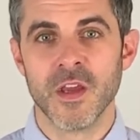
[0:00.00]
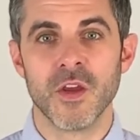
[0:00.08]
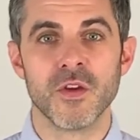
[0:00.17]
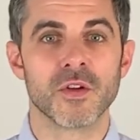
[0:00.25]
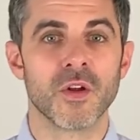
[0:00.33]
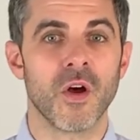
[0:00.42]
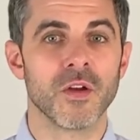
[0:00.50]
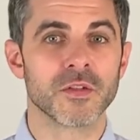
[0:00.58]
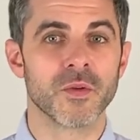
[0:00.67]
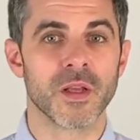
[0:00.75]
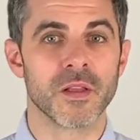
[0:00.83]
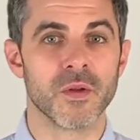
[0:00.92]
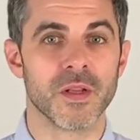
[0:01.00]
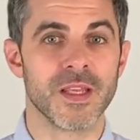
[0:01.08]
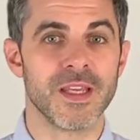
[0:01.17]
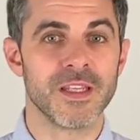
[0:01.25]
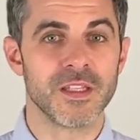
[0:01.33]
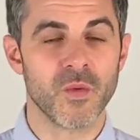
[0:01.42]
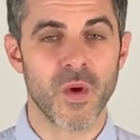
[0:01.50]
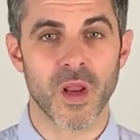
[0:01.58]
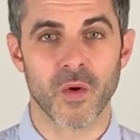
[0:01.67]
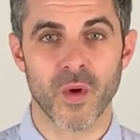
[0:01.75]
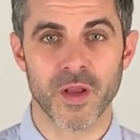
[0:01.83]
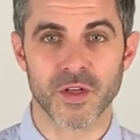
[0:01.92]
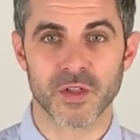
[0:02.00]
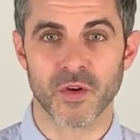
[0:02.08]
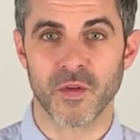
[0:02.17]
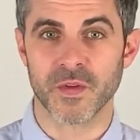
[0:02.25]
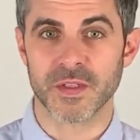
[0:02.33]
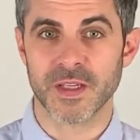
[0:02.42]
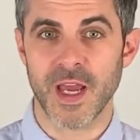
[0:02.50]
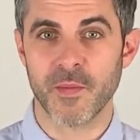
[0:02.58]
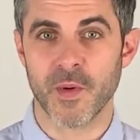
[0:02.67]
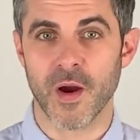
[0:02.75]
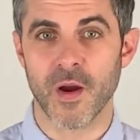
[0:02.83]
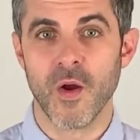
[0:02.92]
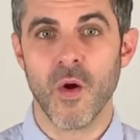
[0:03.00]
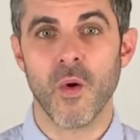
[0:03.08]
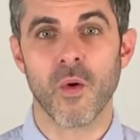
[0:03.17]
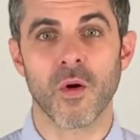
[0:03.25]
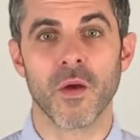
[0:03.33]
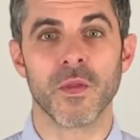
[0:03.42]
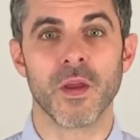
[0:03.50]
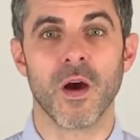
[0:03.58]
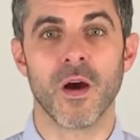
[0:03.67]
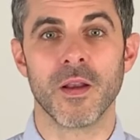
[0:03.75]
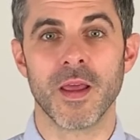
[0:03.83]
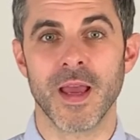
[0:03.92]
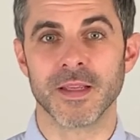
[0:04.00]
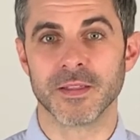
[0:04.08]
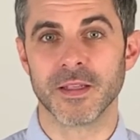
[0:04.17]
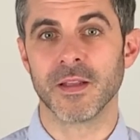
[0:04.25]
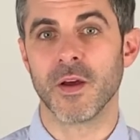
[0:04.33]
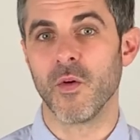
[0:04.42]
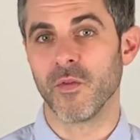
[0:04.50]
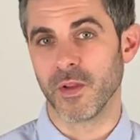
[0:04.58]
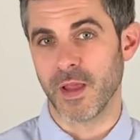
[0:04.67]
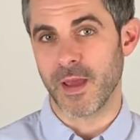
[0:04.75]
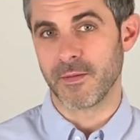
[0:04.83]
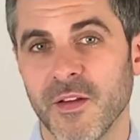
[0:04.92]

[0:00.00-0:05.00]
You should also include an easy way to register on the sidebar or on the on-exit overlay.